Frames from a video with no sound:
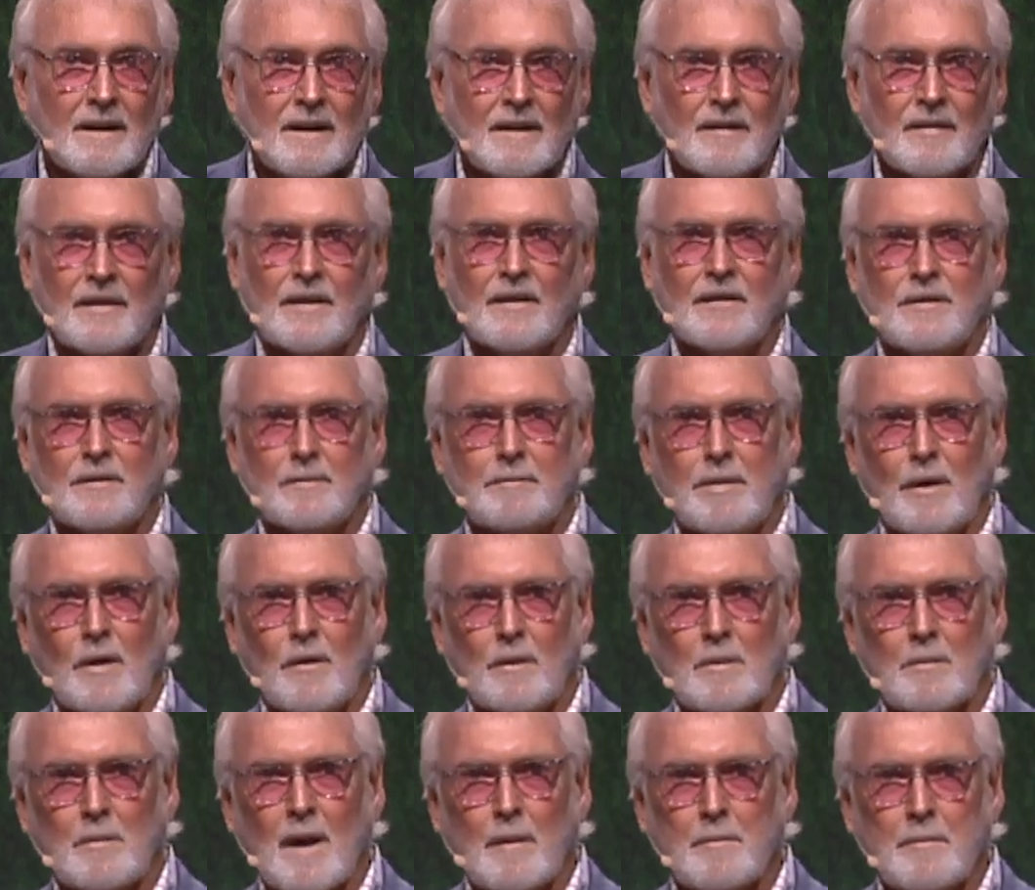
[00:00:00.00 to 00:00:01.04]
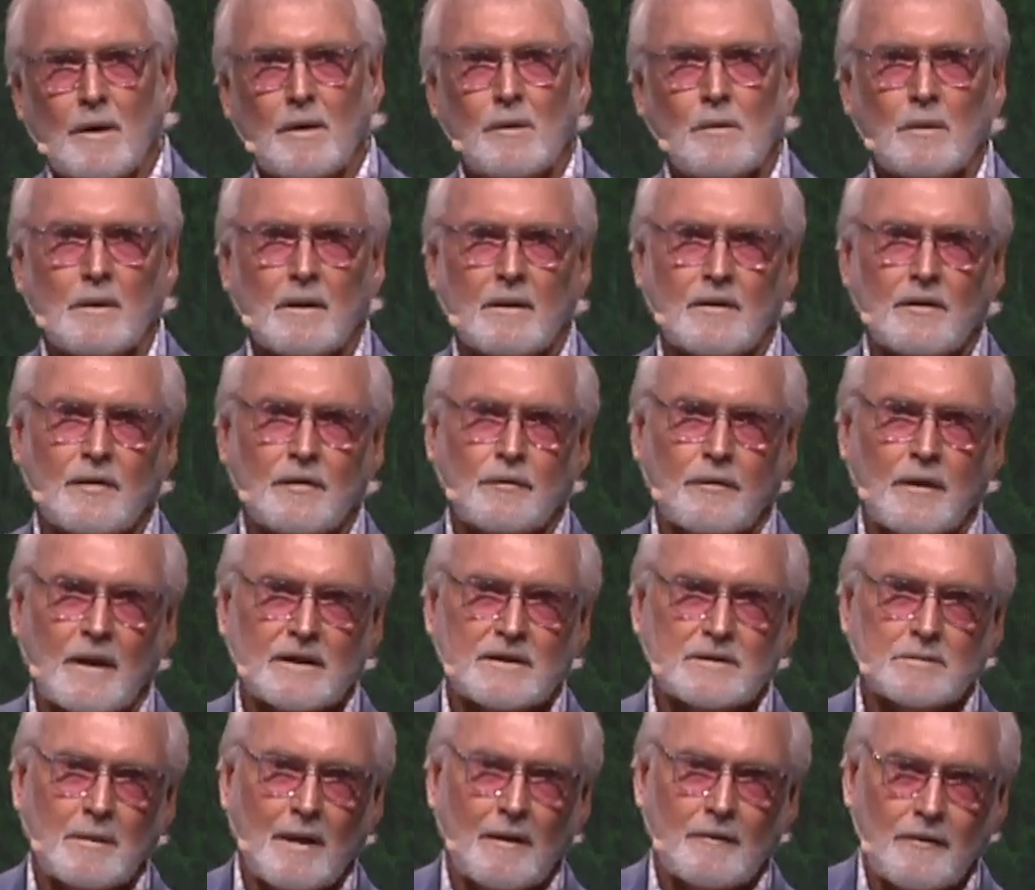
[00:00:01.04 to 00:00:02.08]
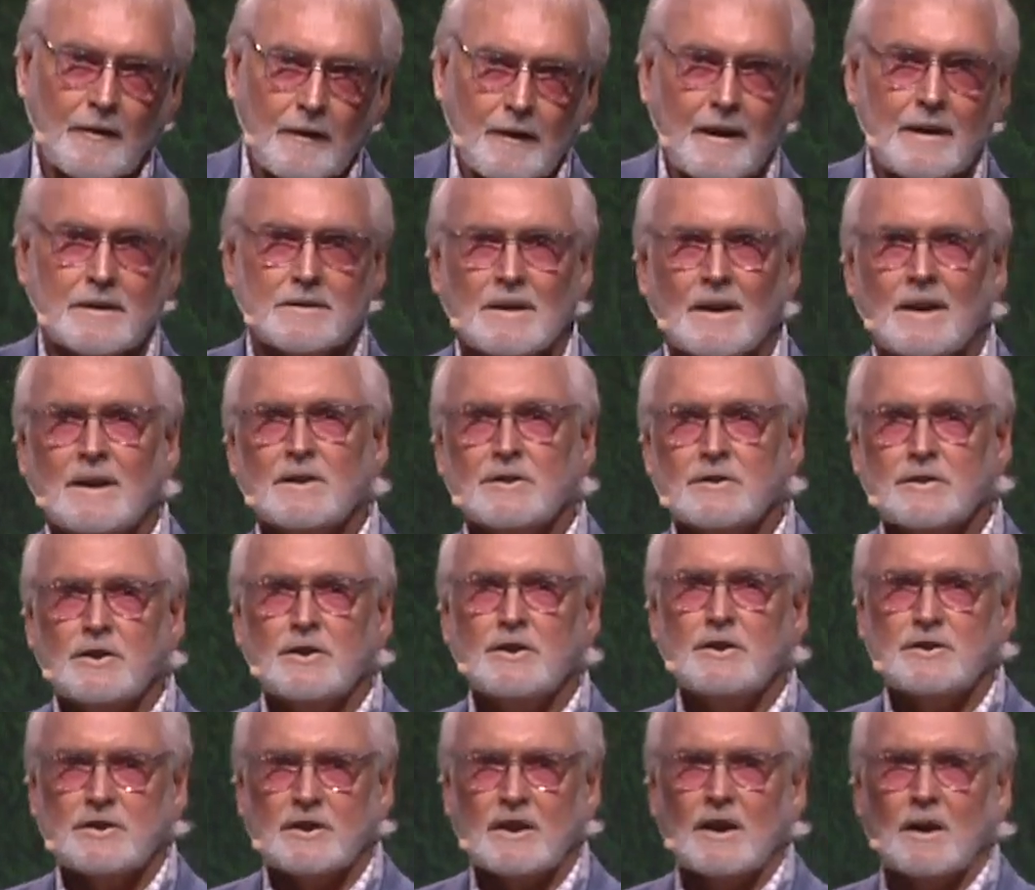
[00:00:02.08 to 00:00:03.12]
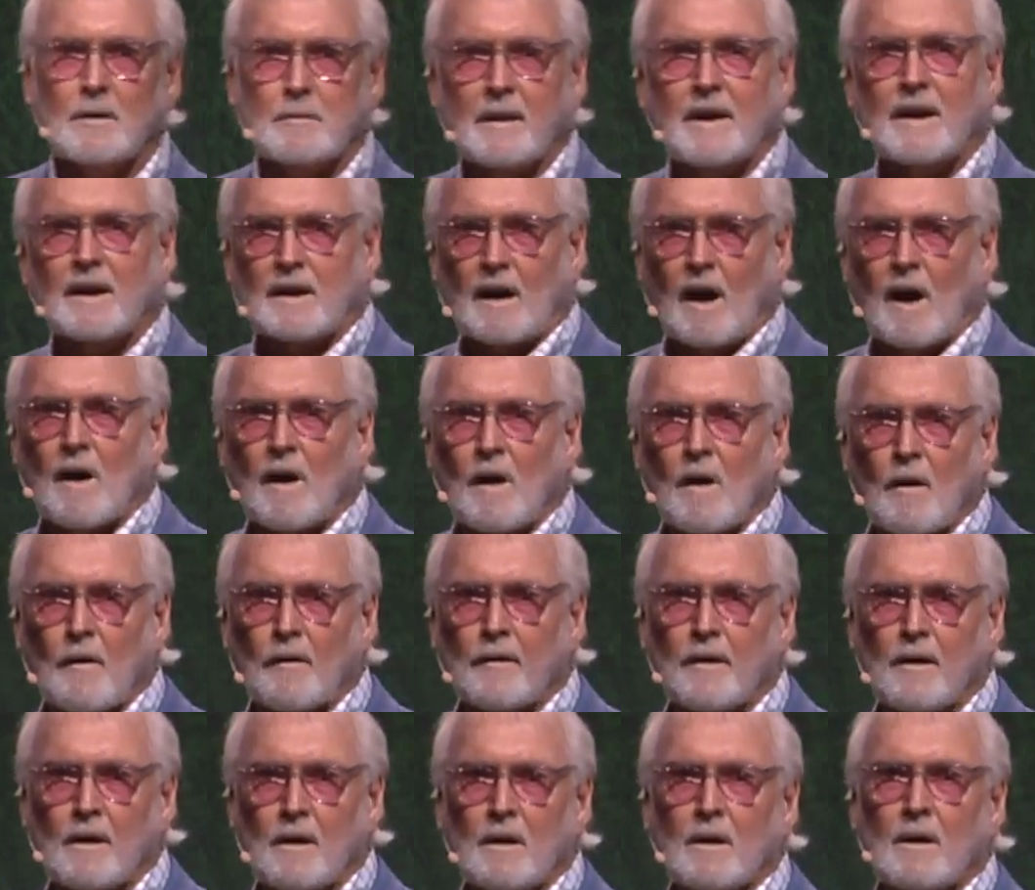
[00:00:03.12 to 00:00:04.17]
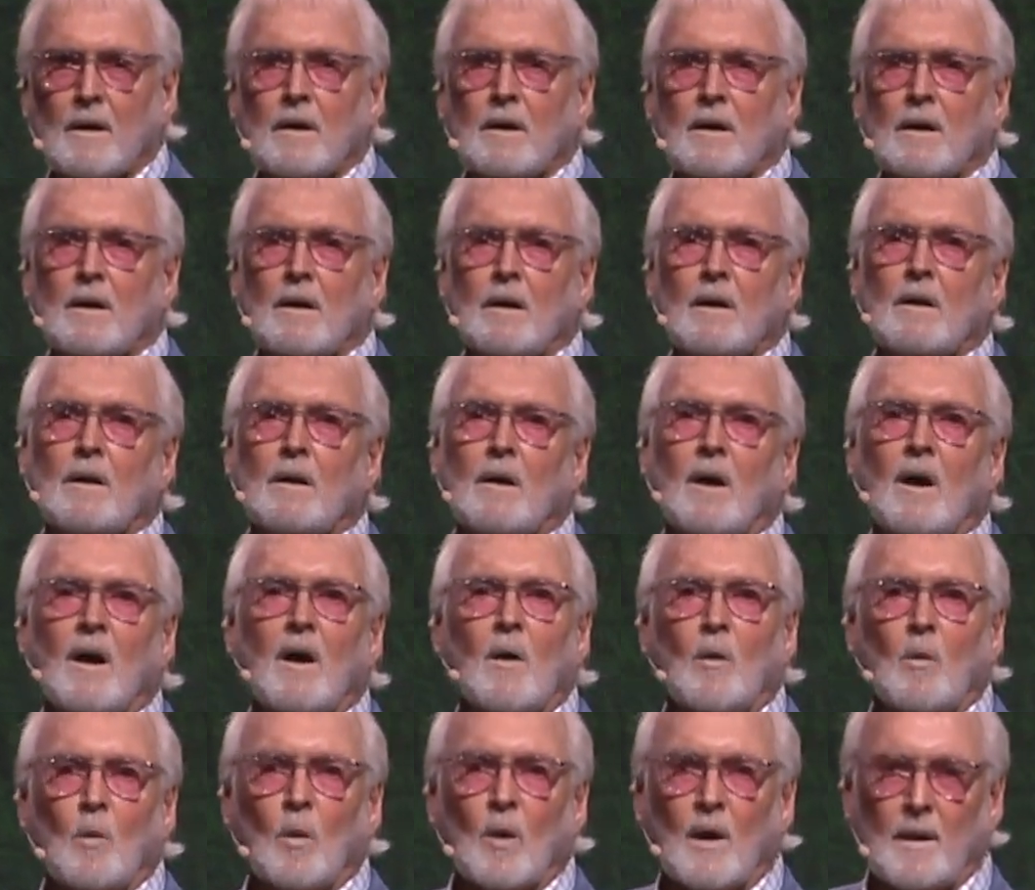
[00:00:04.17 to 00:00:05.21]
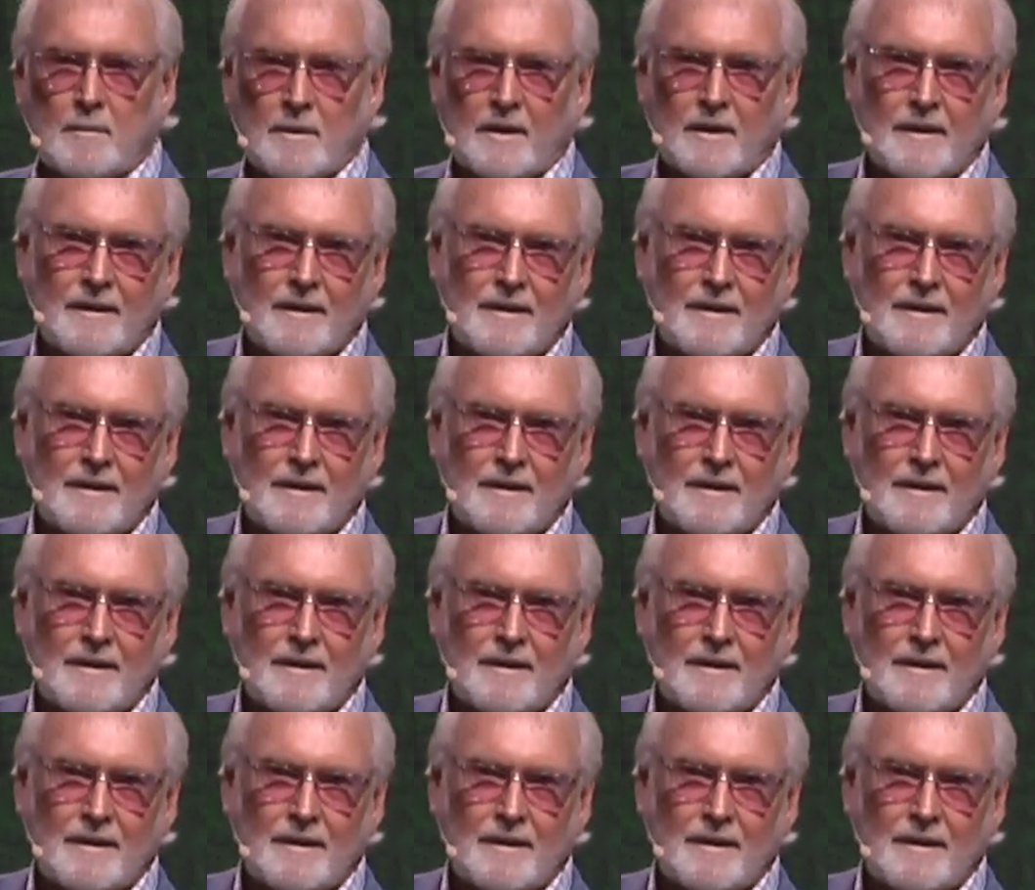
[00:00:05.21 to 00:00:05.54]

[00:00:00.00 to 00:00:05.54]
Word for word: This is bone of my bone, and this flesh of my flesh. She shall be called a woman